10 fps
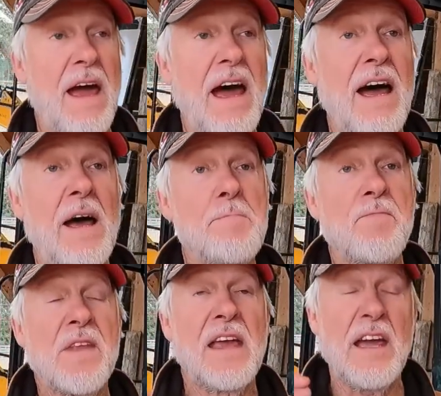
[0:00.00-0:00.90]

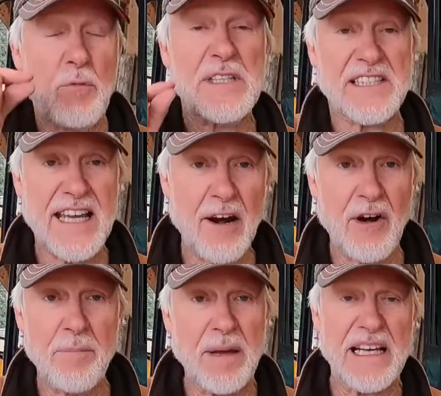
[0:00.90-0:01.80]
It was
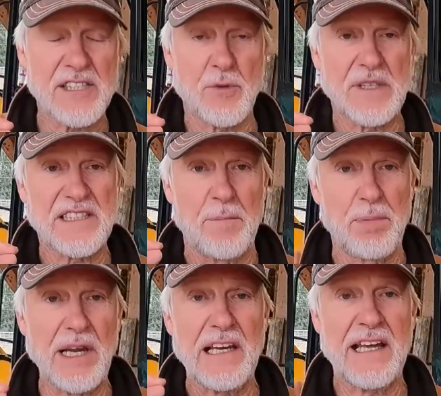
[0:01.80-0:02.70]
scary because it was
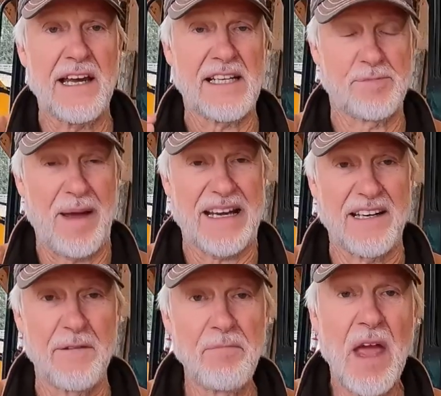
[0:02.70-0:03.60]
completely
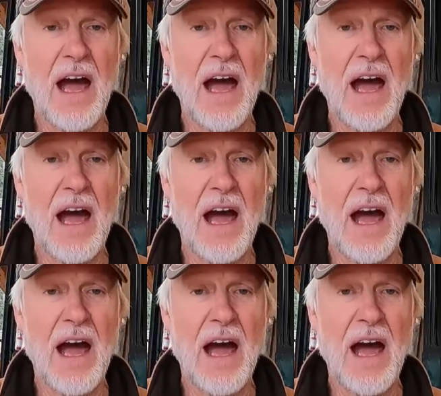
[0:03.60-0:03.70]
unexpected.